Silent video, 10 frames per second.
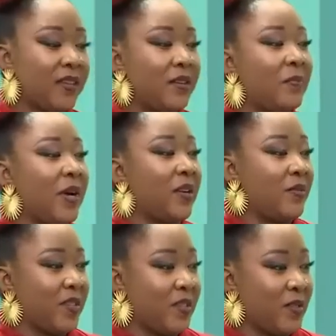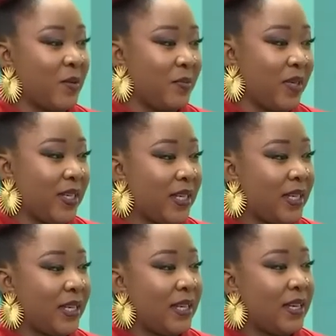other part of this topic.
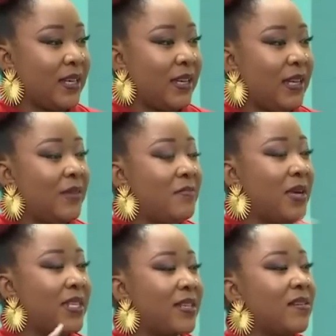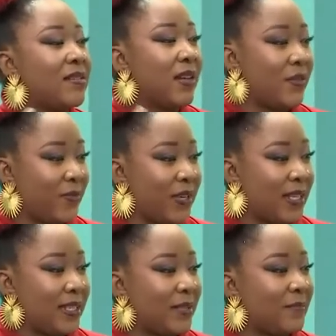Mental toughness.